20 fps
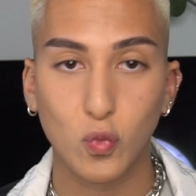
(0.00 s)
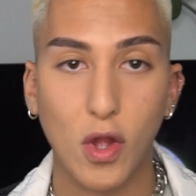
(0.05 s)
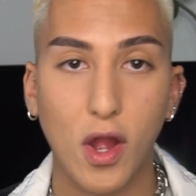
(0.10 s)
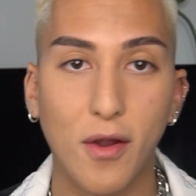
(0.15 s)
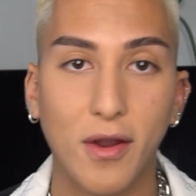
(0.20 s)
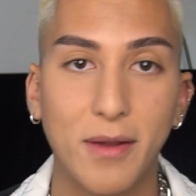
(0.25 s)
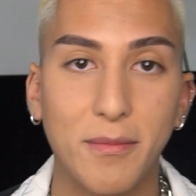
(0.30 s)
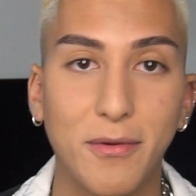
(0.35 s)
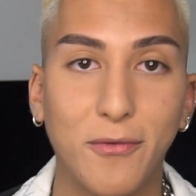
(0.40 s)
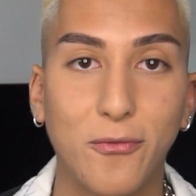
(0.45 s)

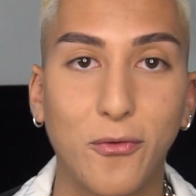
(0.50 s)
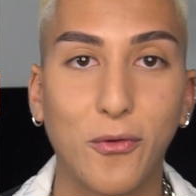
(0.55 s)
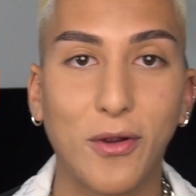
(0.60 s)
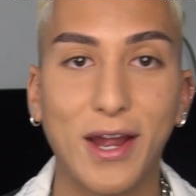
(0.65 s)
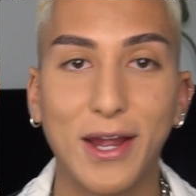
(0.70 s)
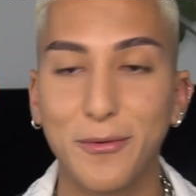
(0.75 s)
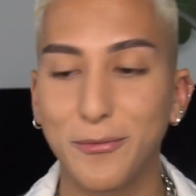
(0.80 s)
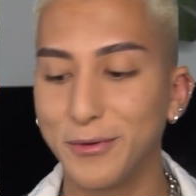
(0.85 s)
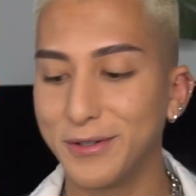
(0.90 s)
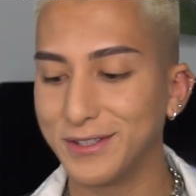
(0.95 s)
alright, before
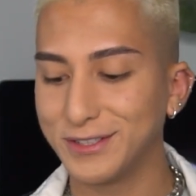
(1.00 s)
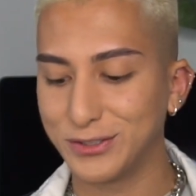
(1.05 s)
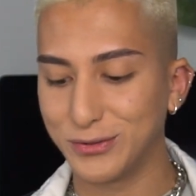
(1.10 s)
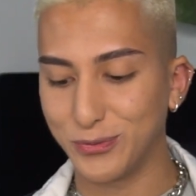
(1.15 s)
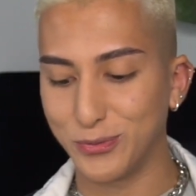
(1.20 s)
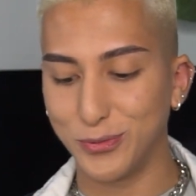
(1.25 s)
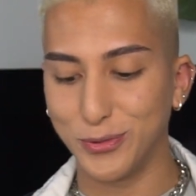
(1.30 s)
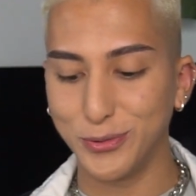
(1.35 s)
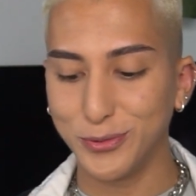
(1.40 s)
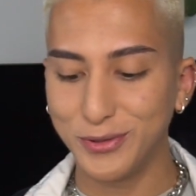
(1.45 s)
I was
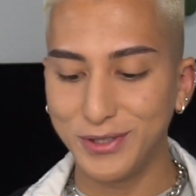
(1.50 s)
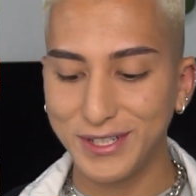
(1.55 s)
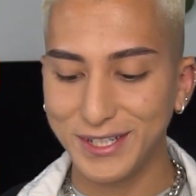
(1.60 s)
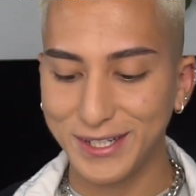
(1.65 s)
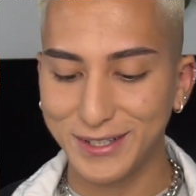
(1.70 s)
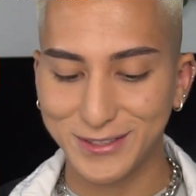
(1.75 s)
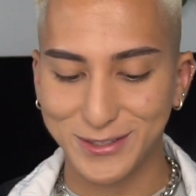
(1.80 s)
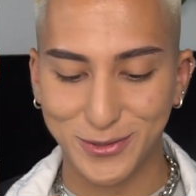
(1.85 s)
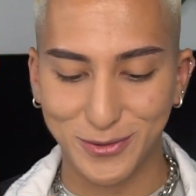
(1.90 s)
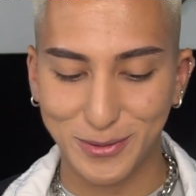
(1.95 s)
rudely
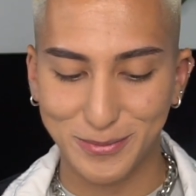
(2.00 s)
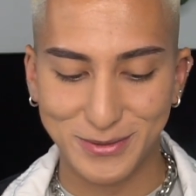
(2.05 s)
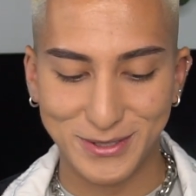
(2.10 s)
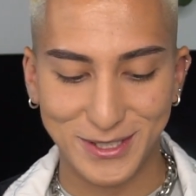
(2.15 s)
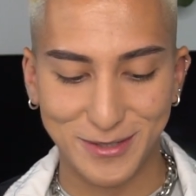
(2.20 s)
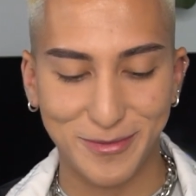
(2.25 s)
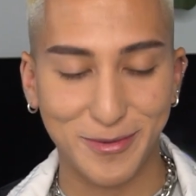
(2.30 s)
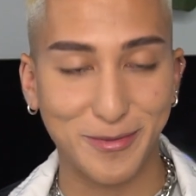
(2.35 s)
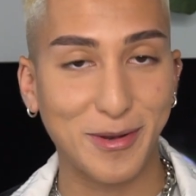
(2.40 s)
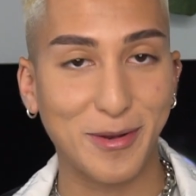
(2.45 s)

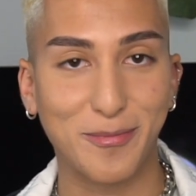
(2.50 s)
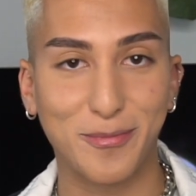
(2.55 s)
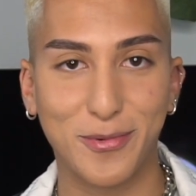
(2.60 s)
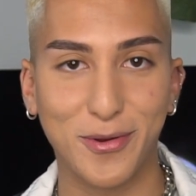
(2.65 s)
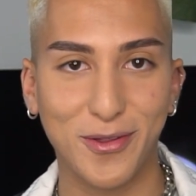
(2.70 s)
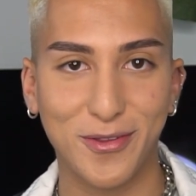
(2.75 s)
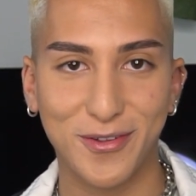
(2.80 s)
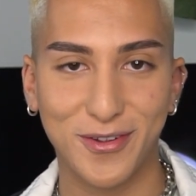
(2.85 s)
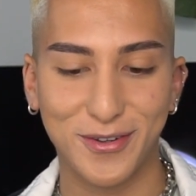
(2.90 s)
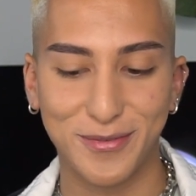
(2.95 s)
interrupted by my
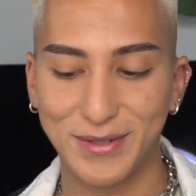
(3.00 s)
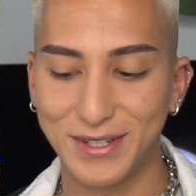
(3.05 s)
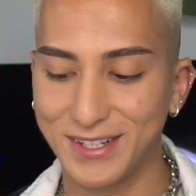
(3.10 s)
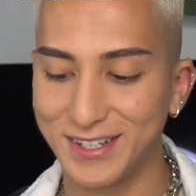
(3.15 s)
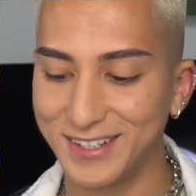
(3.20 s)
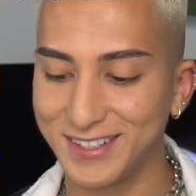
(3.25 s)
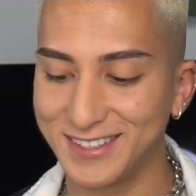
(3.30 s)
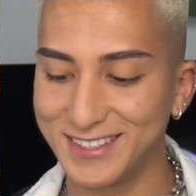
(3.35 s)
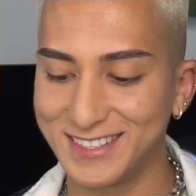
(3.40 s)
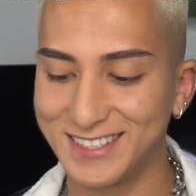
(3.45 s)
brother
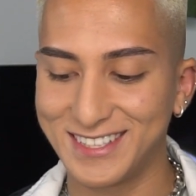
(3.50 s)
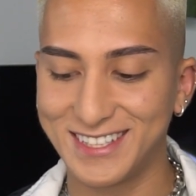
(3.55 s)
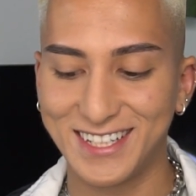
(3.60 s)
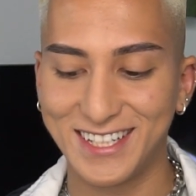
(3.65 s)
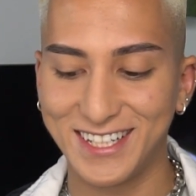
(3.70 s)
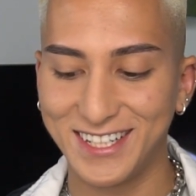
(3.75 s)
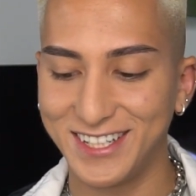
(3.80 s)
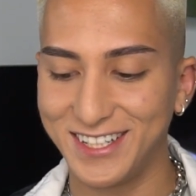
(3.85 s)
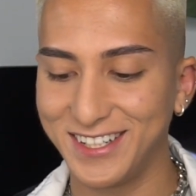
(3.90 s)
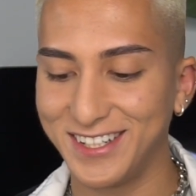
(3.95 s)
because
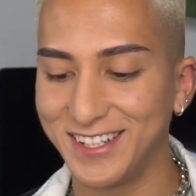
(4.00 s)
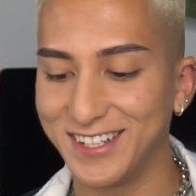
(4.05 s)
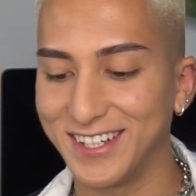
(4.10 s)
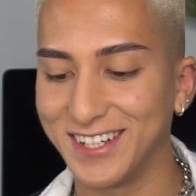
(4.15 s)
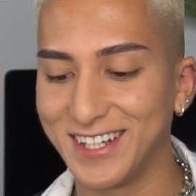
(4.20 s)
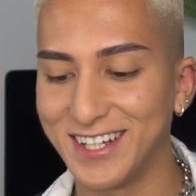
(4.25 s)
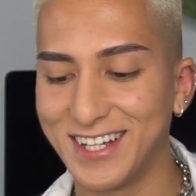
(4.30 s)
he